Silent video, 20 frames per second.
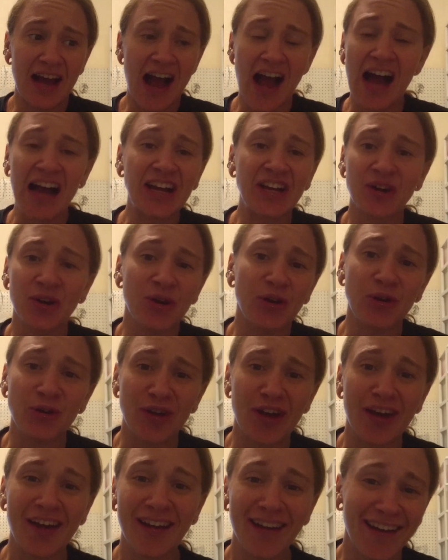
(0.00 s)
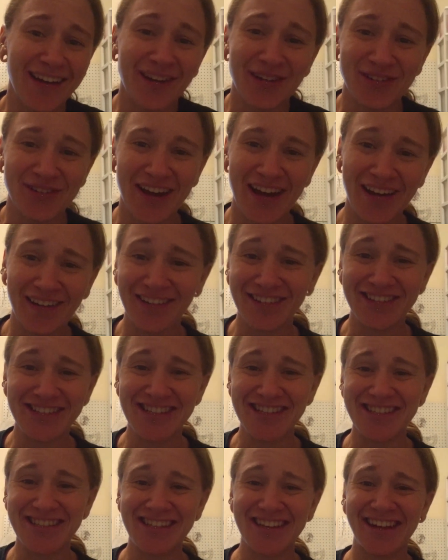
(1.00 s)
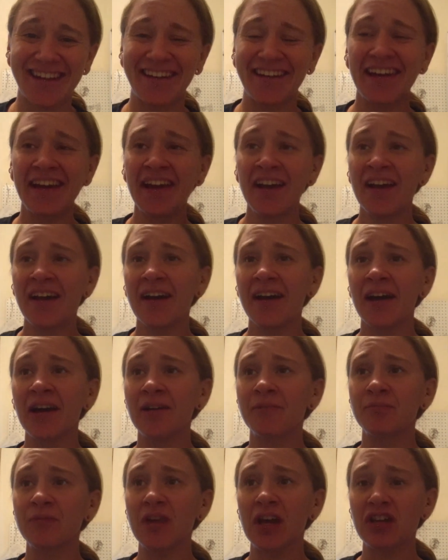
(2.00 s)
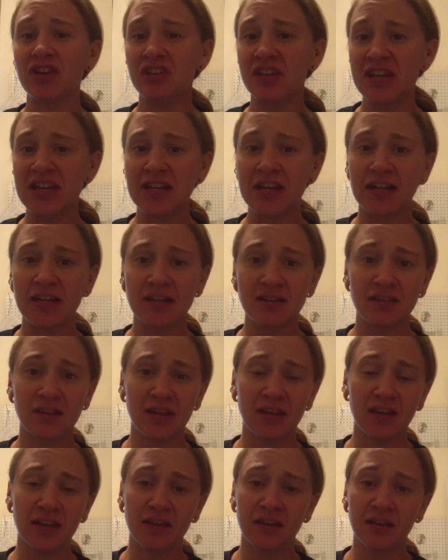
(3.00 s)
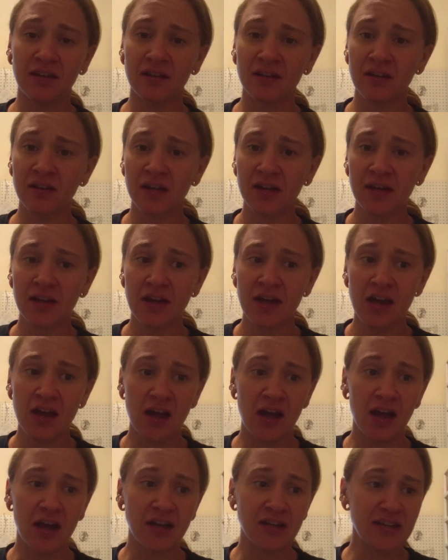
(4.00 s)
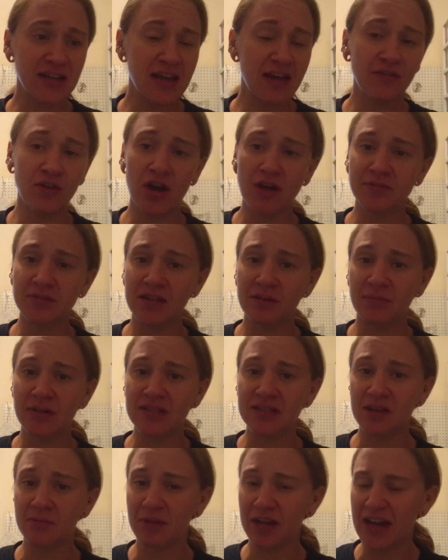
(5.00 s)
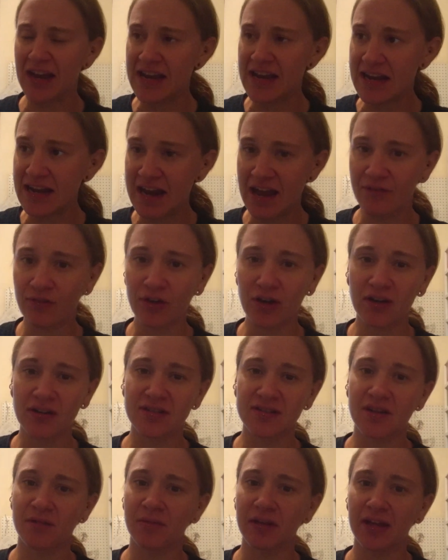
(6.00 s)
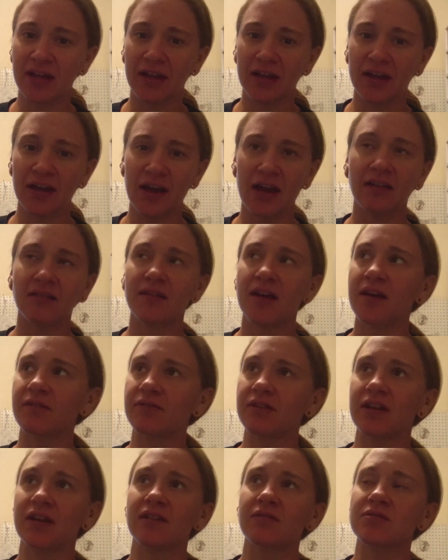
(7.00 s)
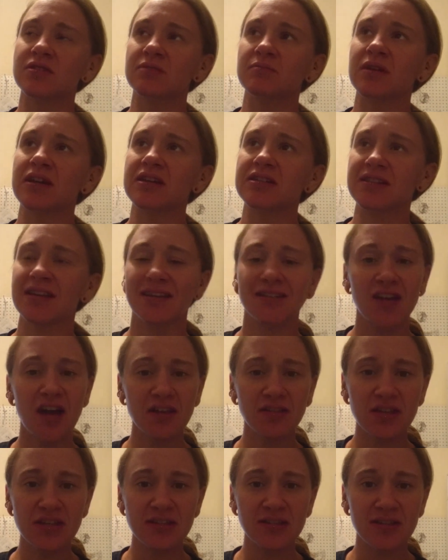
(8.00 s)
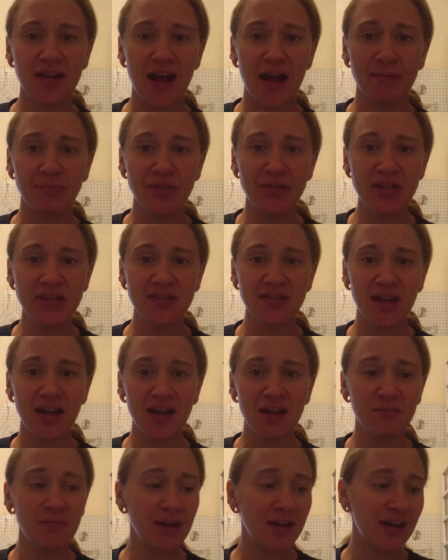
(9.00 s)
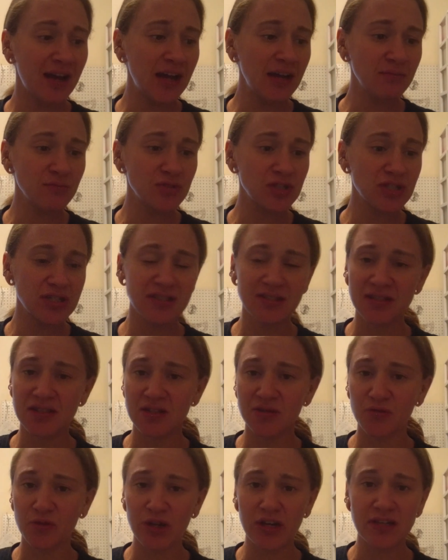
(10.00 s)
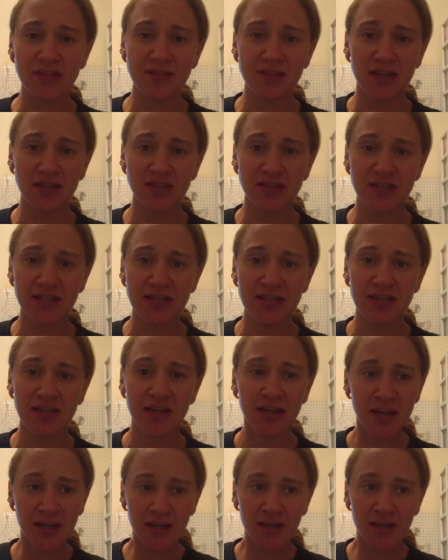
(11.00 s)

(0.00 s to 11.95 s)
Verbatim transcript: iron. I don't know how else to say it. Um, I could eat anything. Uh, it never upset my stomach. I never got a stomach ache. I loved it. It was amazing. Not this time. This time, I'm just as freaking touchy